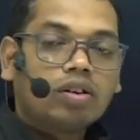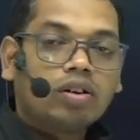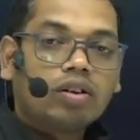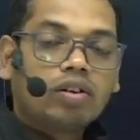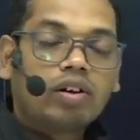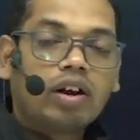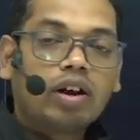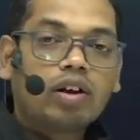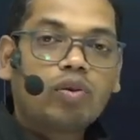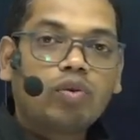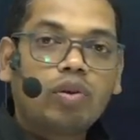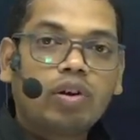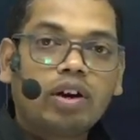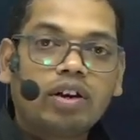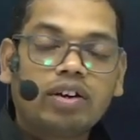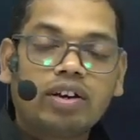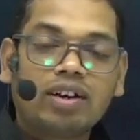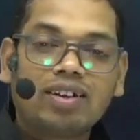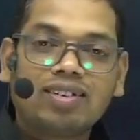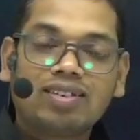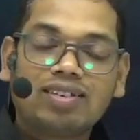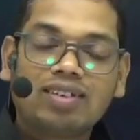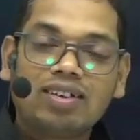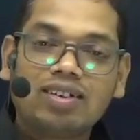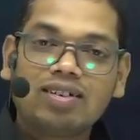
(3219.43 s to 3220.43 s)

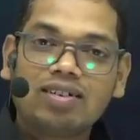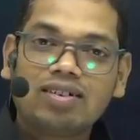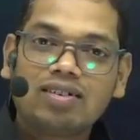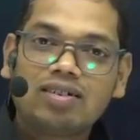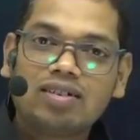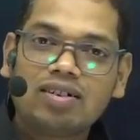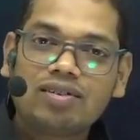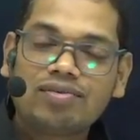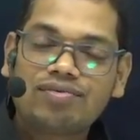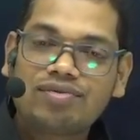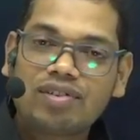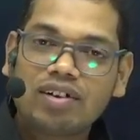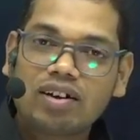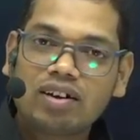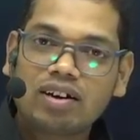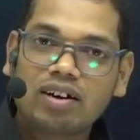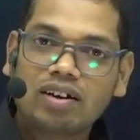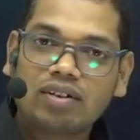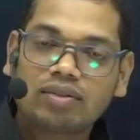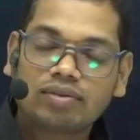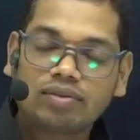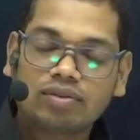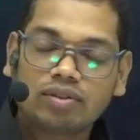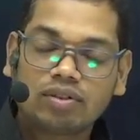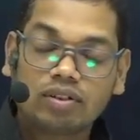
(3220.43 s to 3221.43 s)
regulating the different
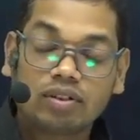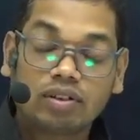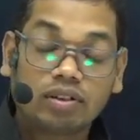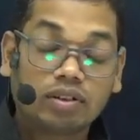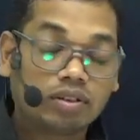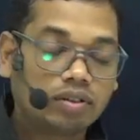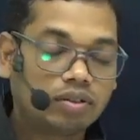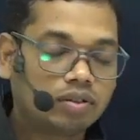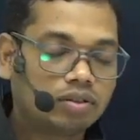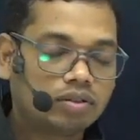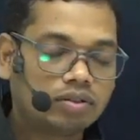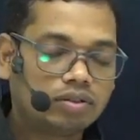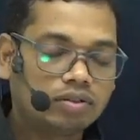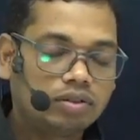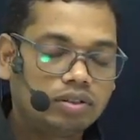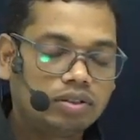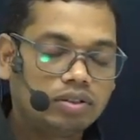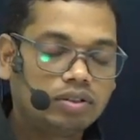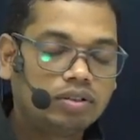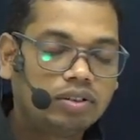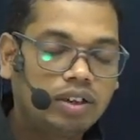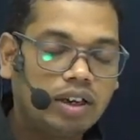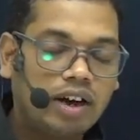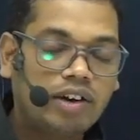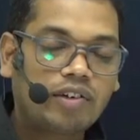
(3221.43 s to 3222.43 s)

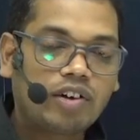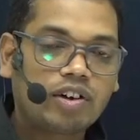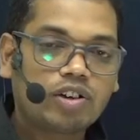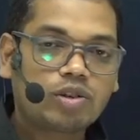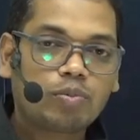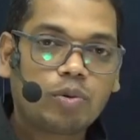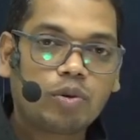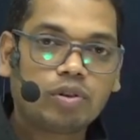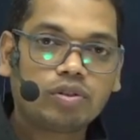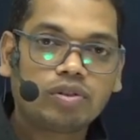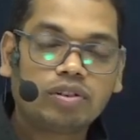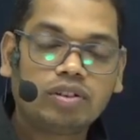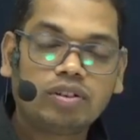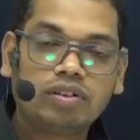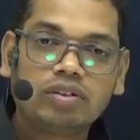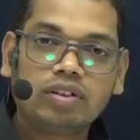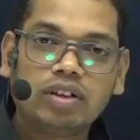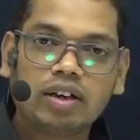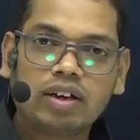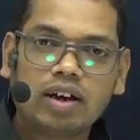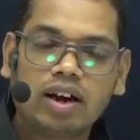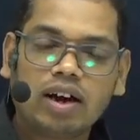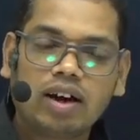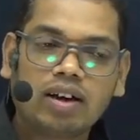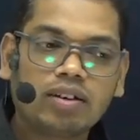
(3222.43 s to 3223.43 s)

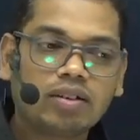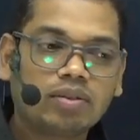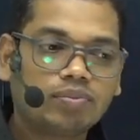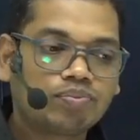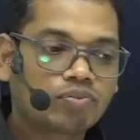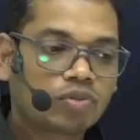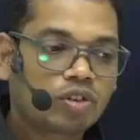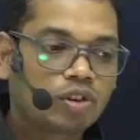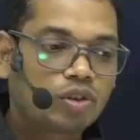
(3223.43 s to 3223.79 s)
they are